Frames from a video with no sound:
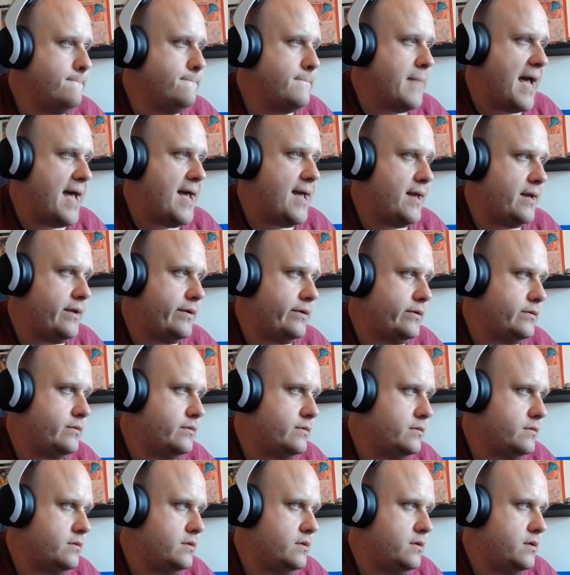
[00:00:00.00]
Bang!
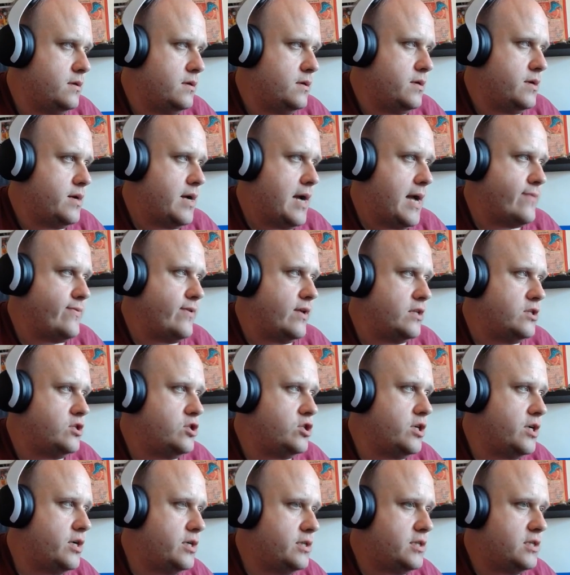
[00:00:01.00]
And the
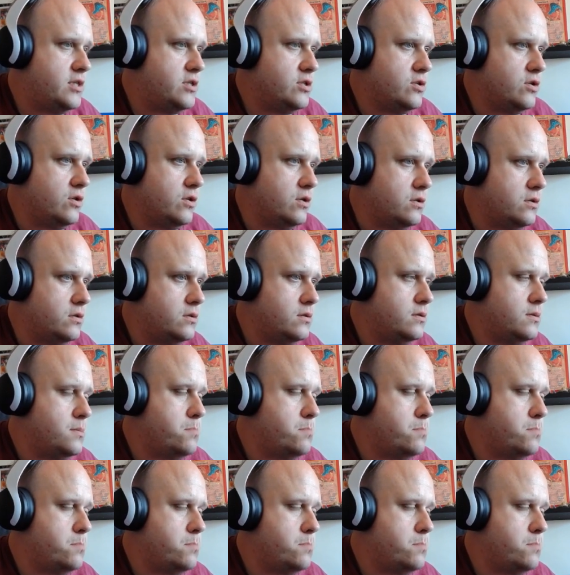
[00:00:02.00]
dirt is gone.